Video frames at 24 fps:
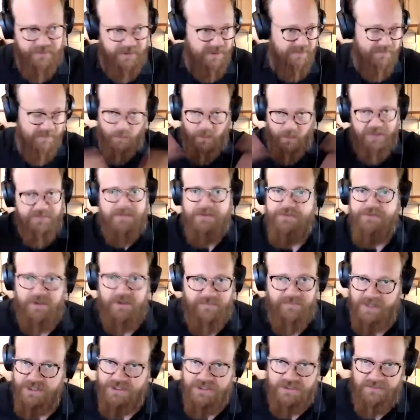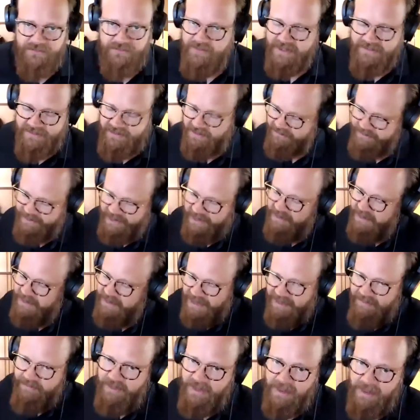Even the Westminster Confession of Faith says that, and they
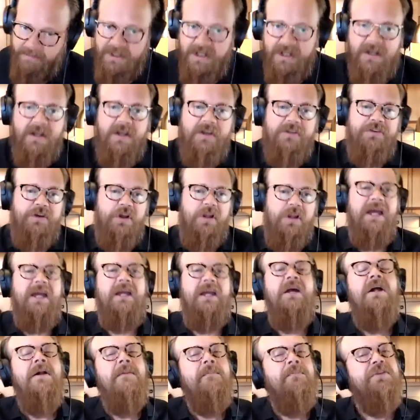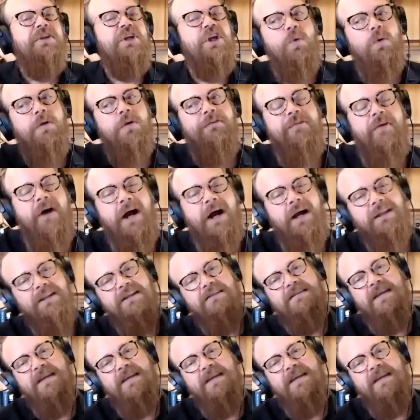gave it up. So like, you will find these